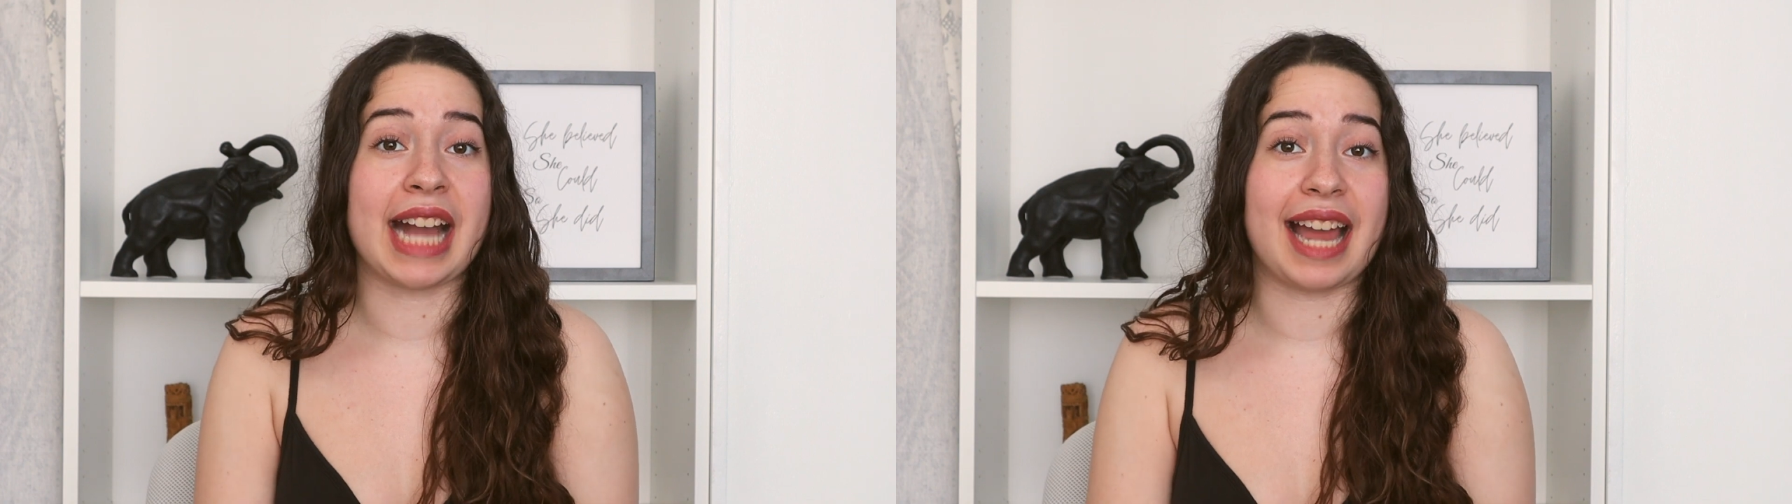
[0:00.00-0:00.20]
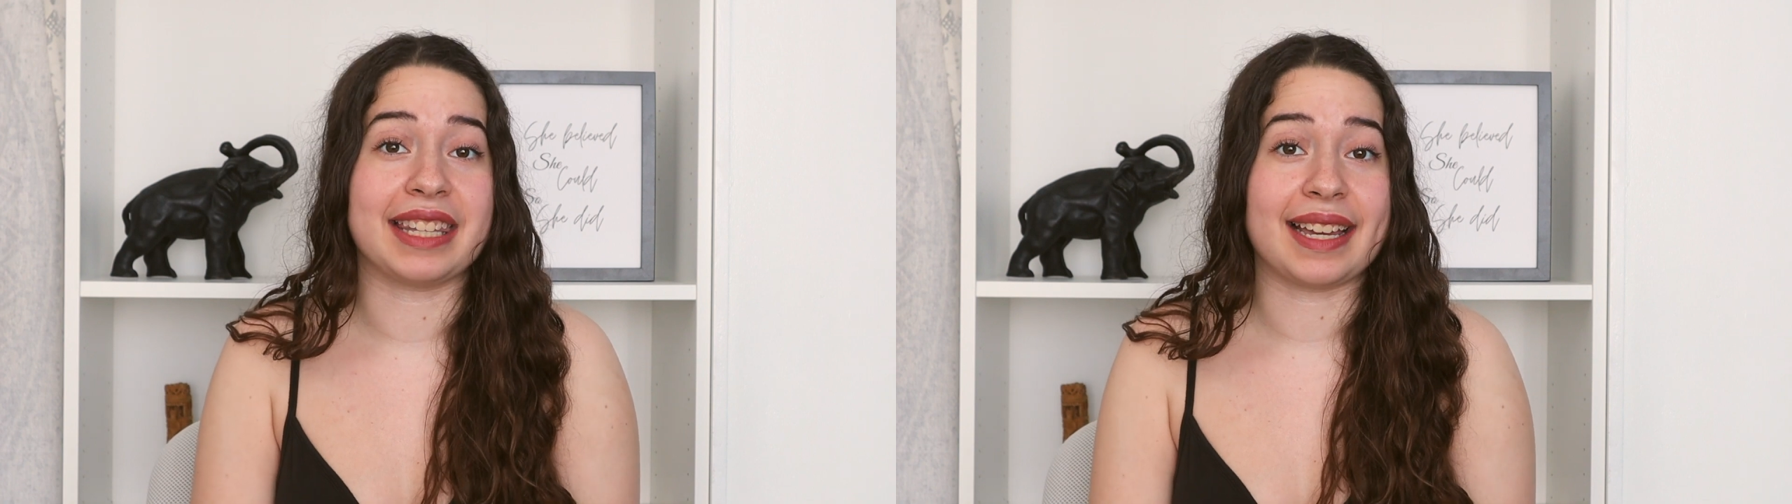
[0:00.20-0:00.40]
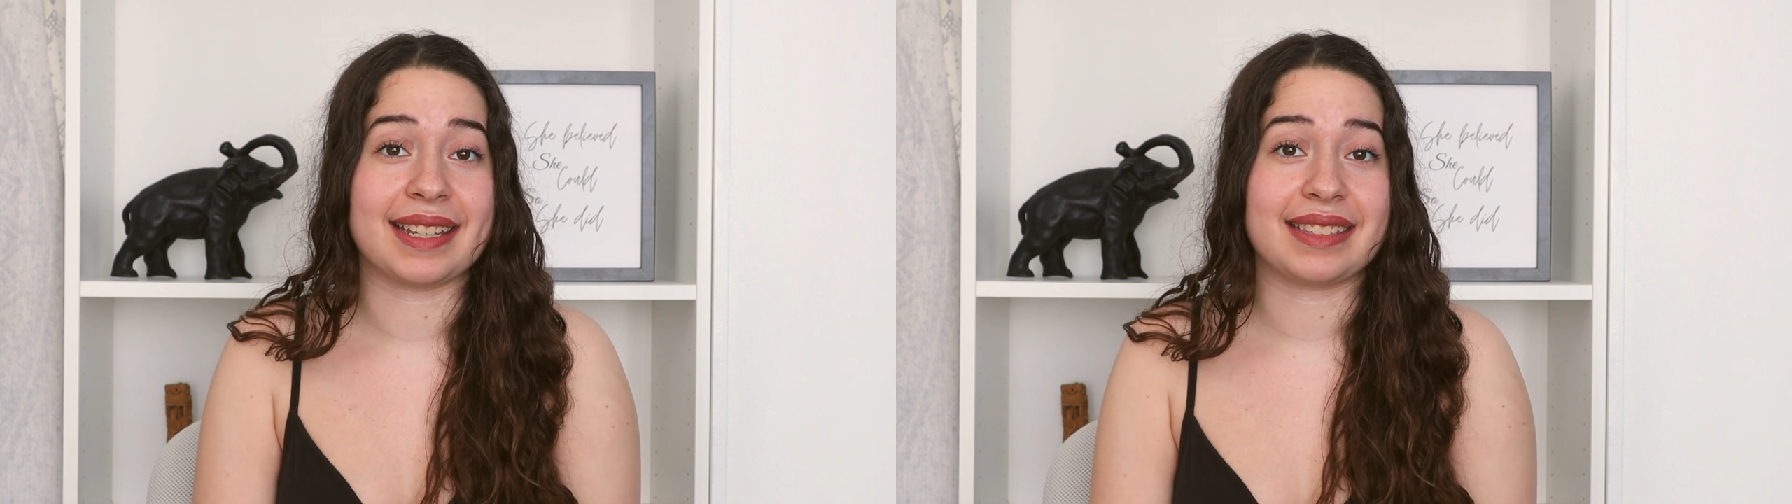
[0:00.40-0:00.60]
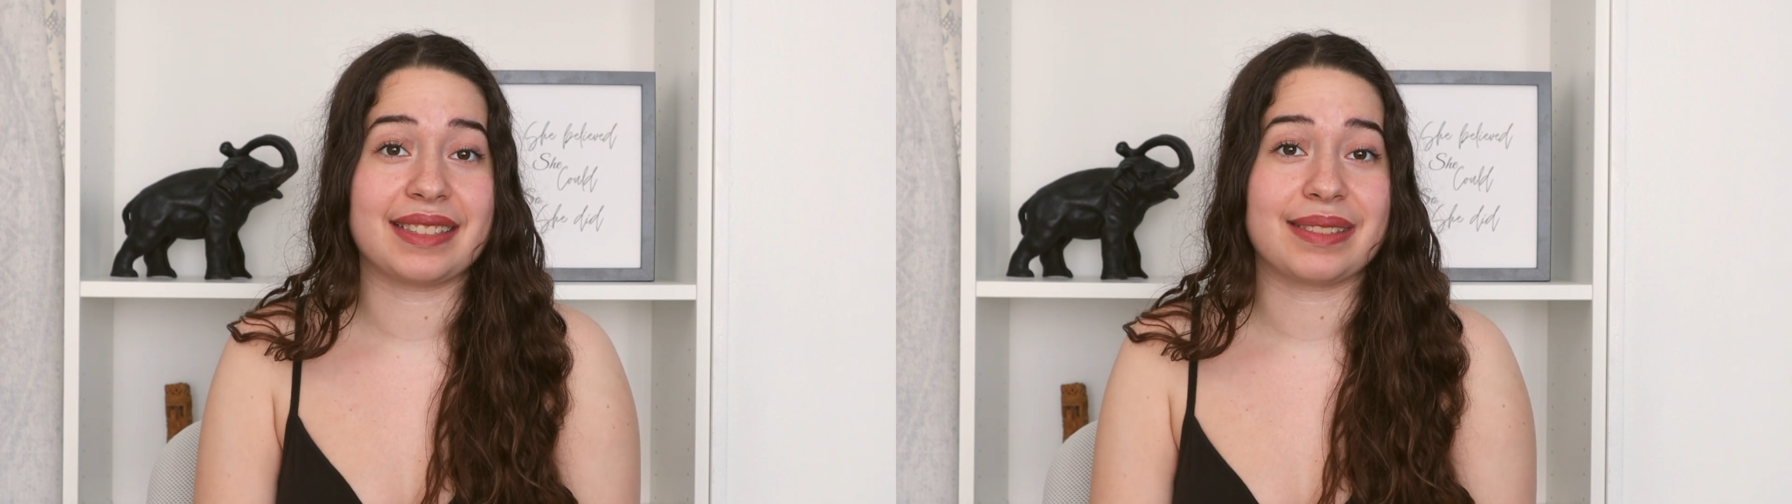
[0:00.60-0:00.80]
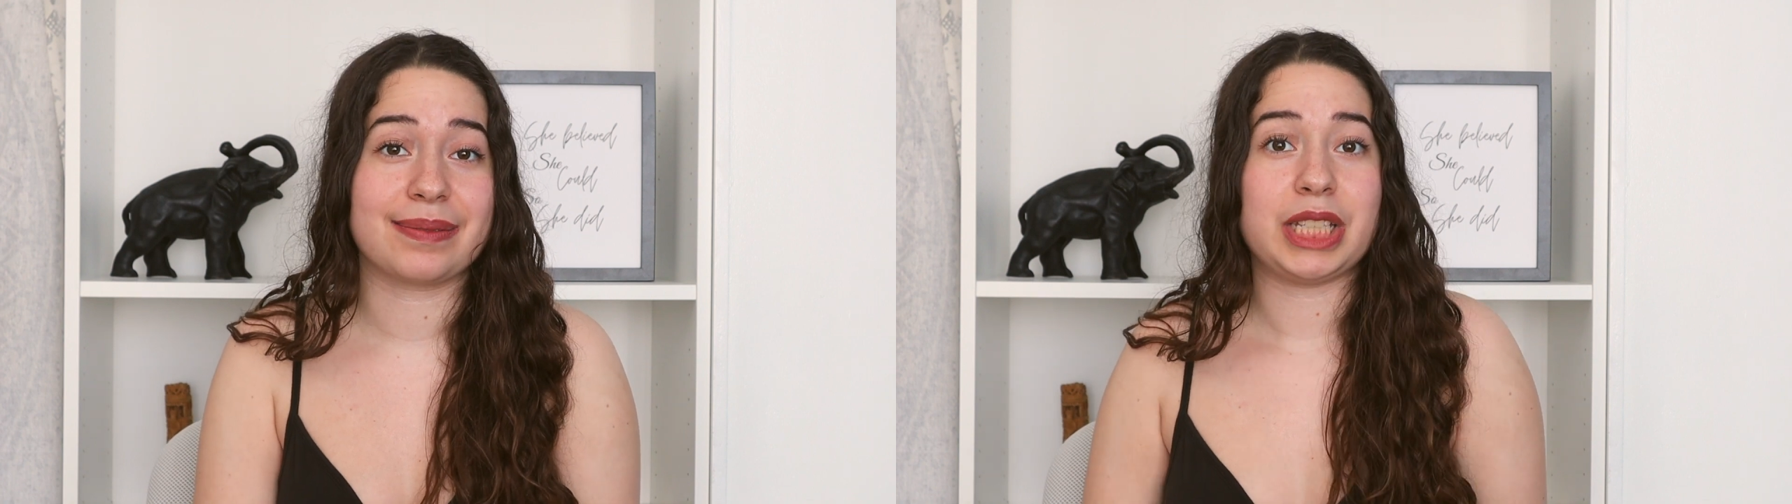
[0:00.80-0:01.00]

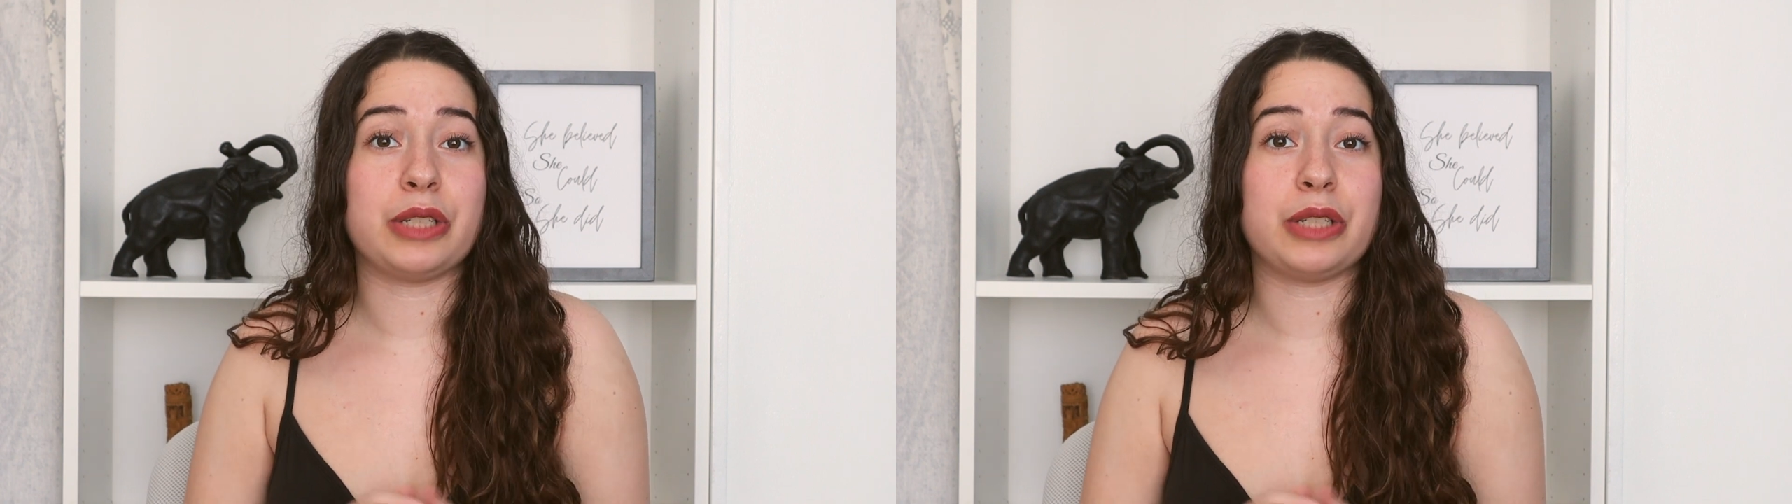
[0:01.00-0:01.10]
guidelines.